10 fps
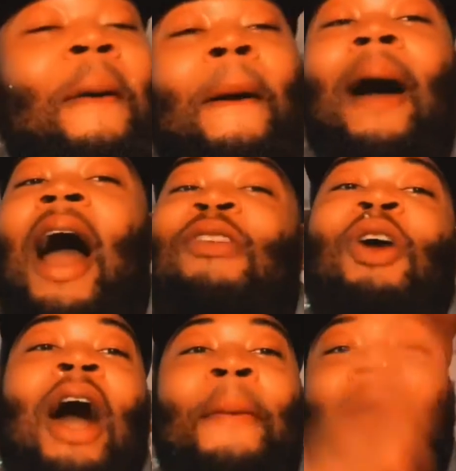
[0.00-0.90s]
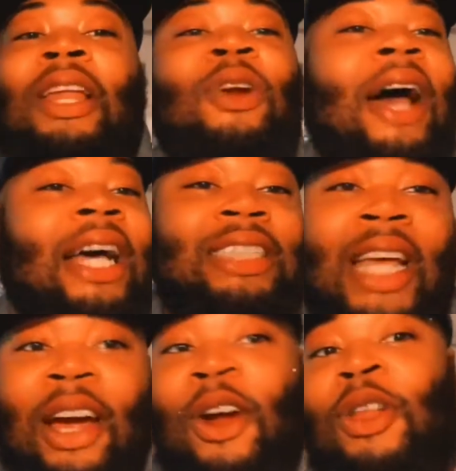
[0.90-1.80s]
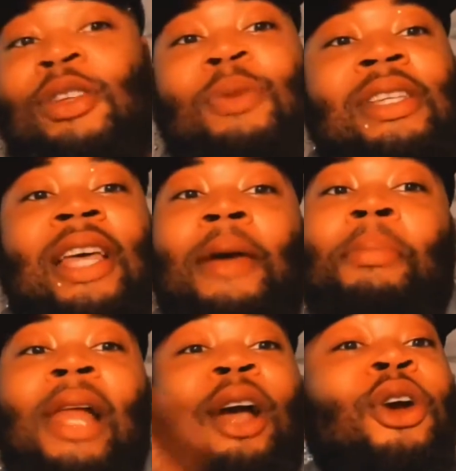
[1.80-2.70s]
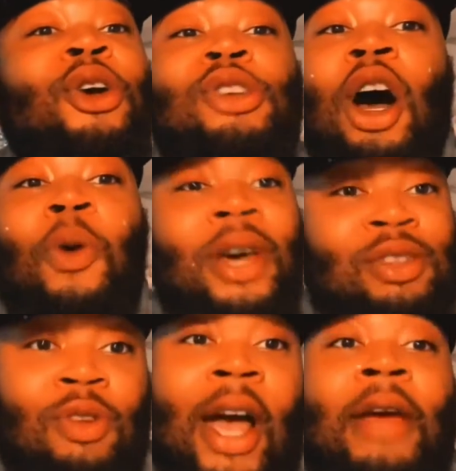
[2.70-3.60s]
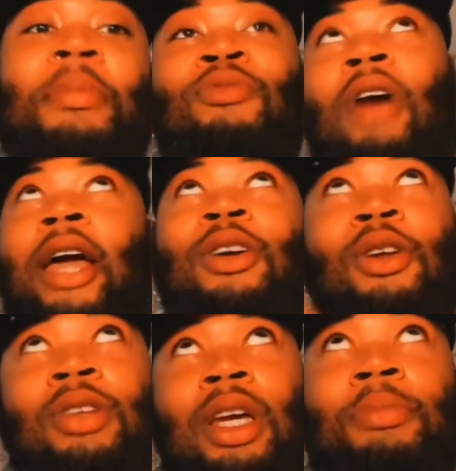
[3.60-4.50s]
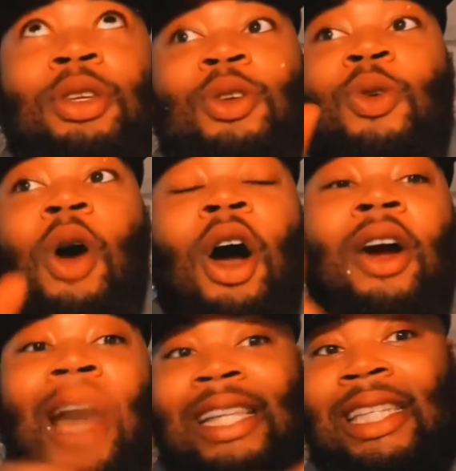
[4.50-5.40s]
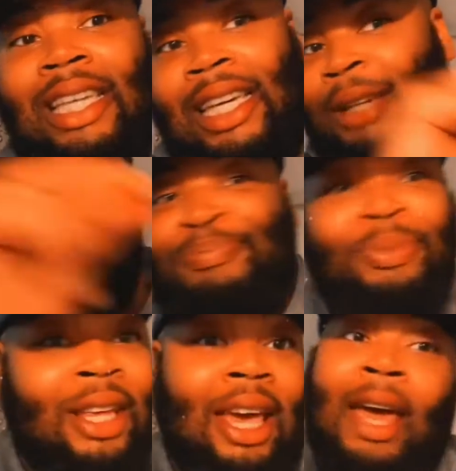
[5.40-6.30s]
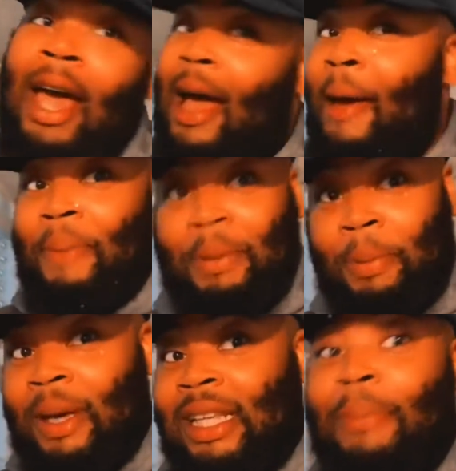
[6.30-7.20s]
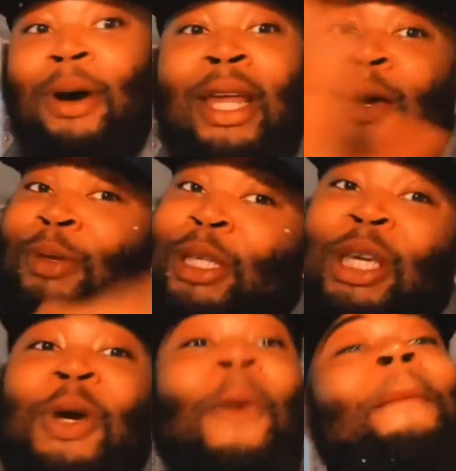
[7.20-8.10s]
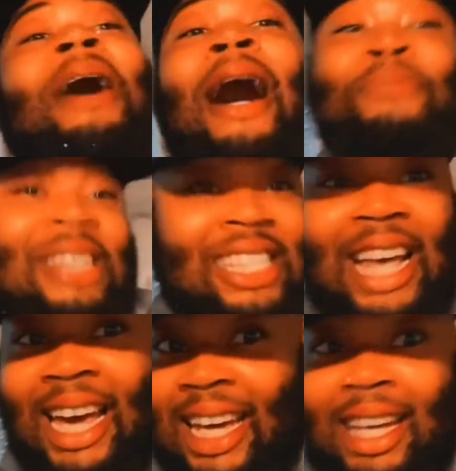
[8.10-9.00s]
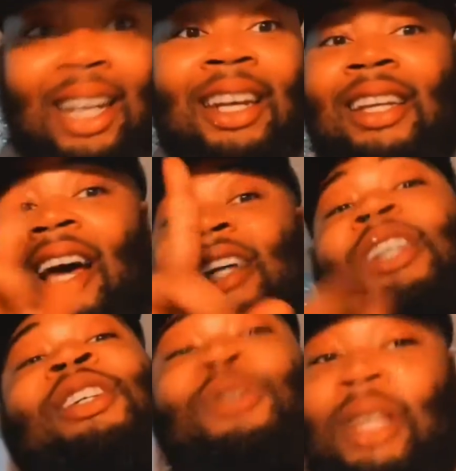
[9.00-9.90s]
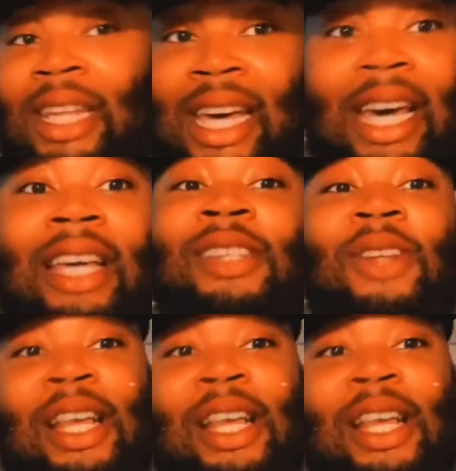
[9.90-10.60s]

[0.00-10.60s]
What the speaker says: I made a little hashtag earlier this week saying black girls always right, but right, you know, WRITE. People picked up on it. It was cute, but I'm just saying, Natasha, you did that. So that's why